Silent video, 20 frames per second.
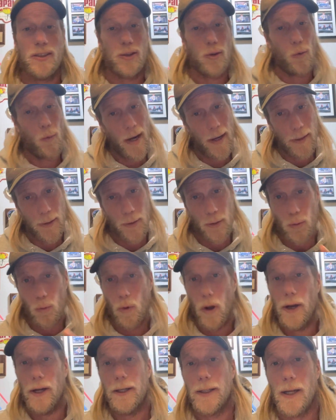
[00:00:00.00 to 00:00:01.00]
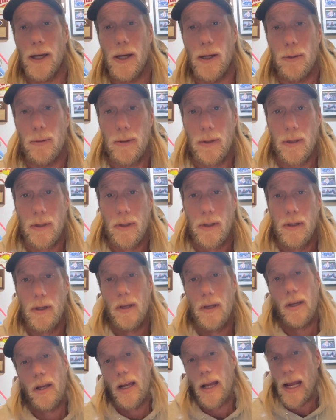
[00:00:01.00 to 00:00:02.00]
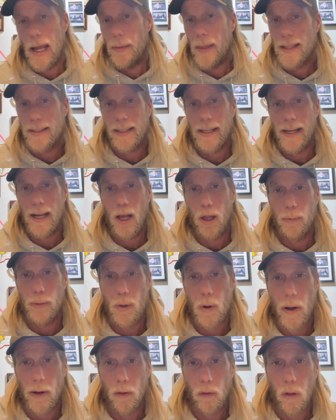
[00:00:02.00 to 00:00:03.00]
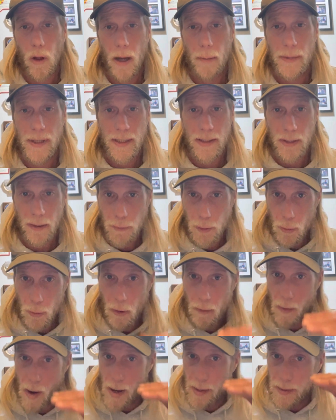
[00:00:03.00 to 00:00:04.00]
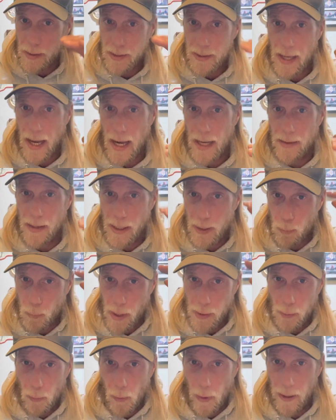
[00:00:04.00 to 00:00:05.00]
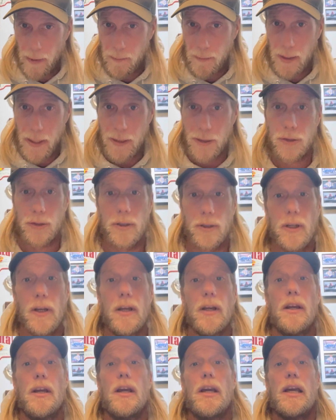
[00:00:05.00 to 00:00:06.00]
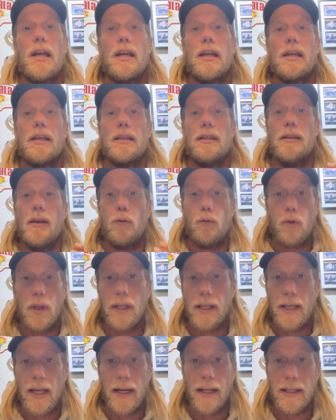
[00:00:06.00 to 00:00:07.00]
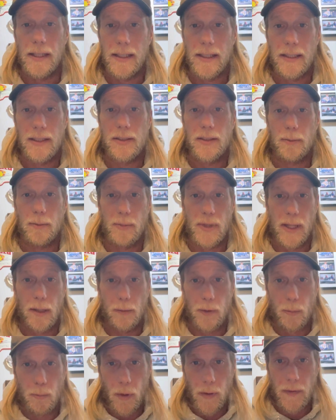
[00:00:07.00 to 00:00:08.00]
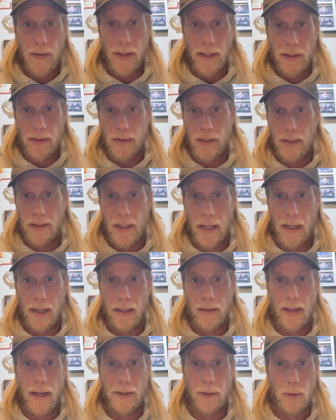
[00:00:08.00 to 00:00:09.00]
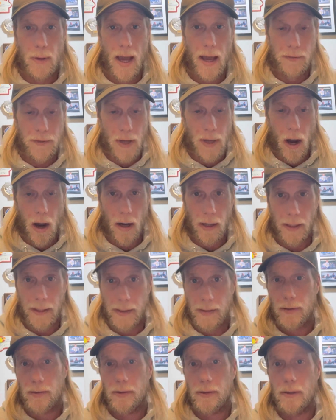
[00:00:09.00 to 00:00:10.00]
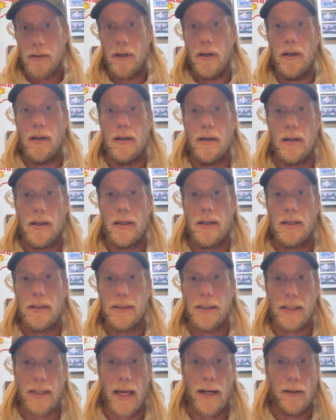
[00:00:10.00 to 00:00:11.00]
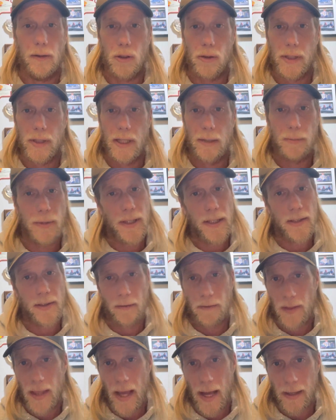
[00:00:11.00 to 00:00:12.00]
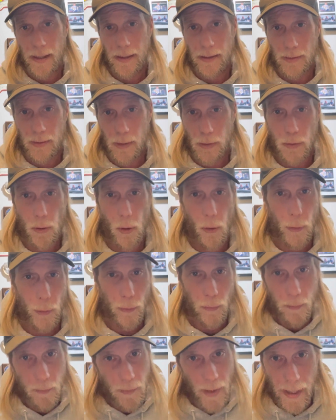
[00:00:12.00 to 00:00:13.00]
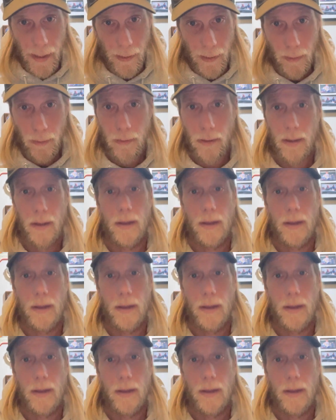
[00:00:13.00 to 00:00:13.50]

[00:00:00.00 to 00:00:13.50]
to where you want to go. And that's going to help you out a lot, because if you have already decided that's where you want to fish, you're really going to need to be able to put things in there that you have targets to kind of locate. Because if that is a total fail,